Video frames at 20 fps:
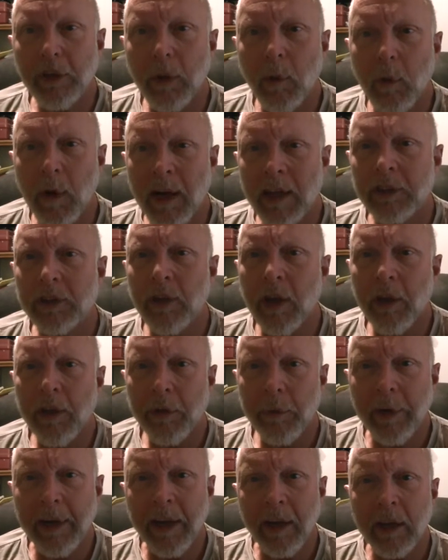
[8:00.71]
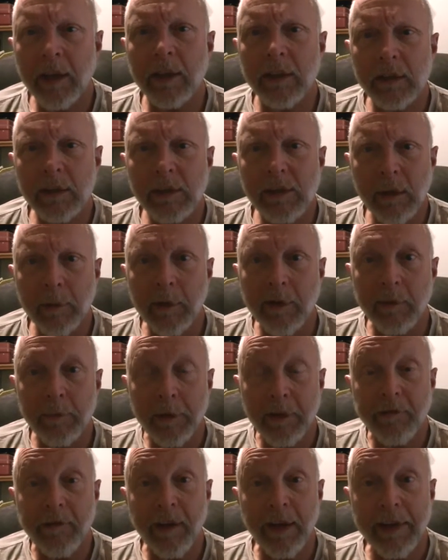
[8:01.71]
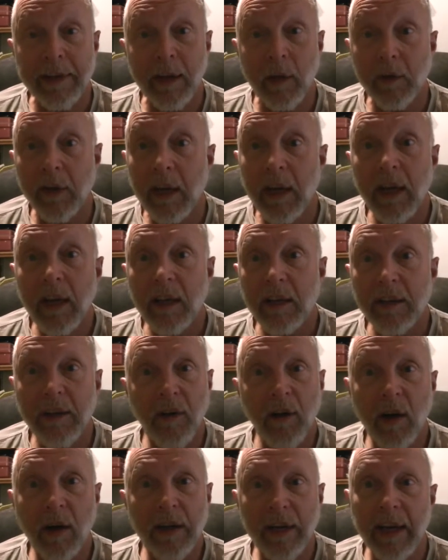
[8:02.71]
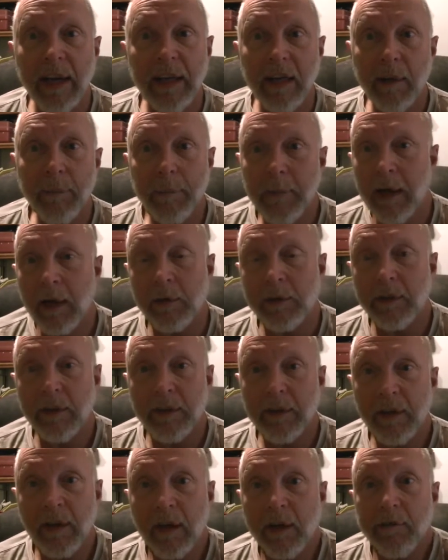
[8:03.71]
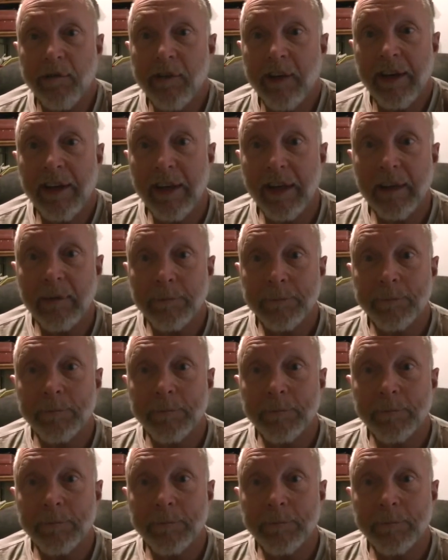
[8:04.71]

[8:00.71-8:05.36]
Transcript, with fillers: you to watch all 300 and some of them and find out. There aren't any of them out there that aren't friendly.